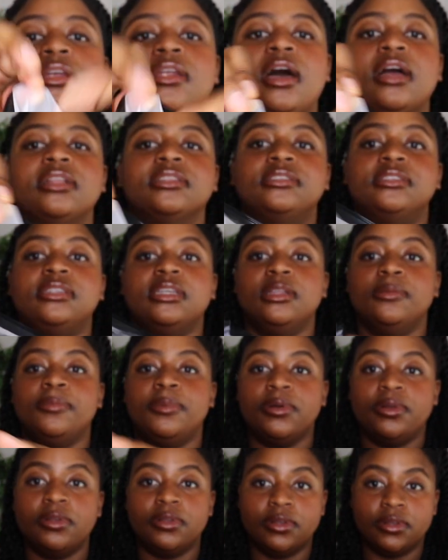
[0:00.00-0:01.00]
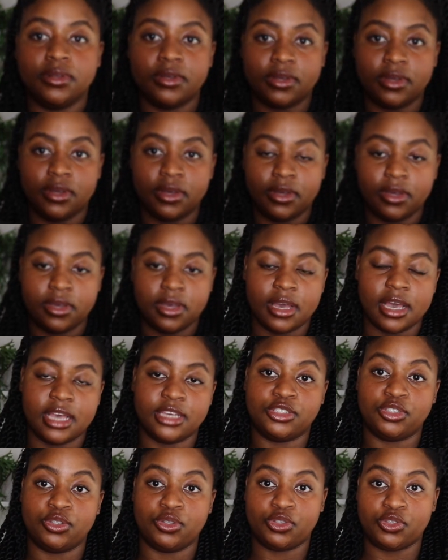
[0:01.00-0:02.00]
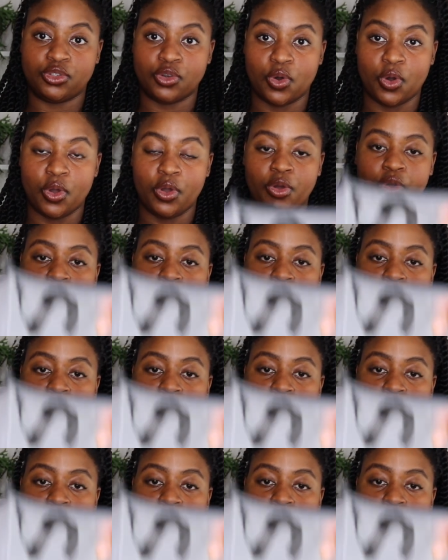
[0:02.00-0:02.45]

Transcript: and unsealable as you saw,